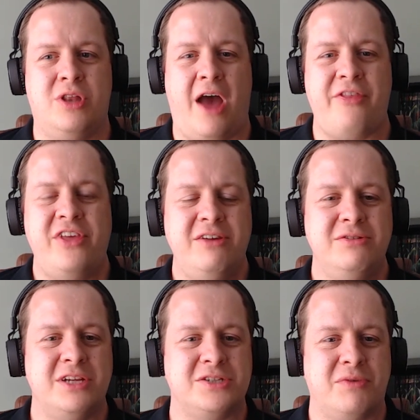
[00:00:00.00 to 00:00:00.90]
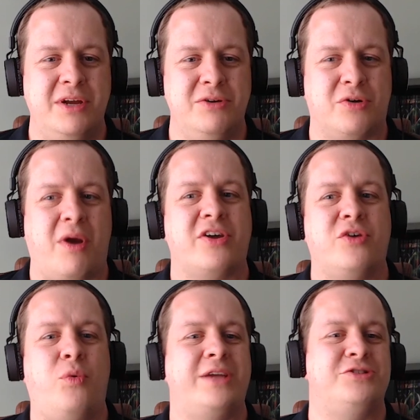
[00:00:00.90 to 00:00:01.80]
I think you disagreed or rather
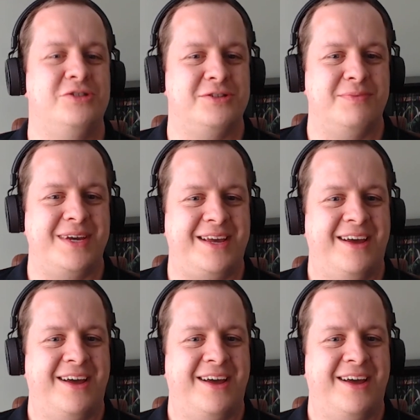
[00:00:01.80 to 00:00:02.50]
questioned me.